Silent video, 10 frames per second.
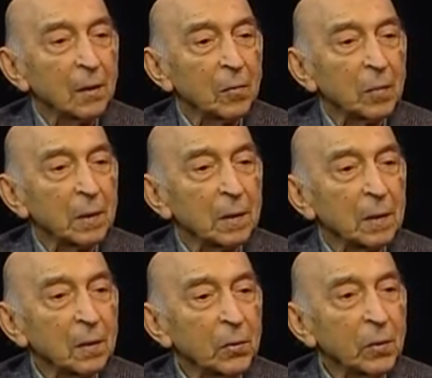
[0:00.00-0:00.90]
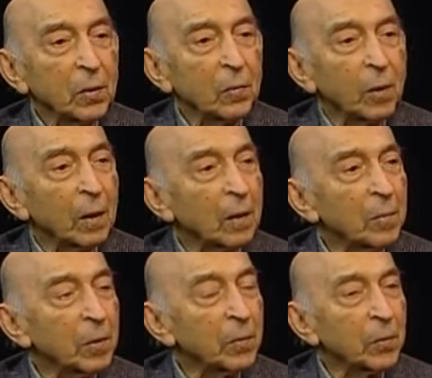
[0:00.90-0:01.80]
but it took a while
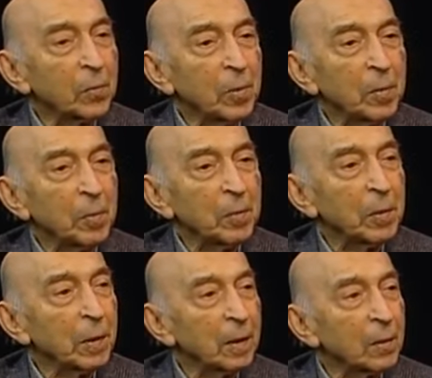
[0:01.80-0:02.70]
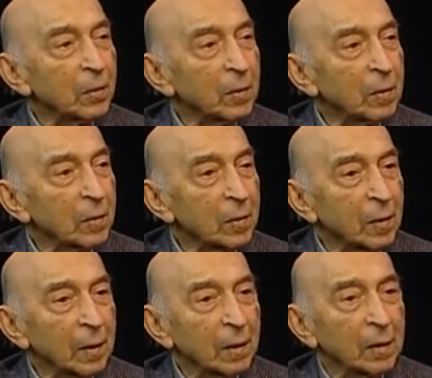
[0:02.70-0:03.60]
before people began to
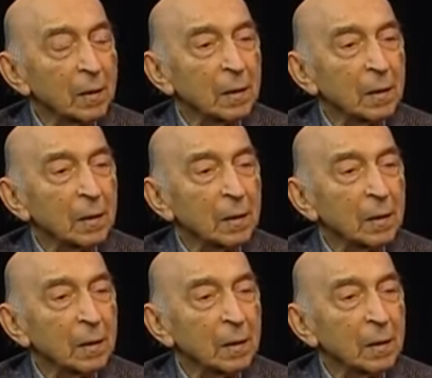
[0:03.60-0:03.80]
understand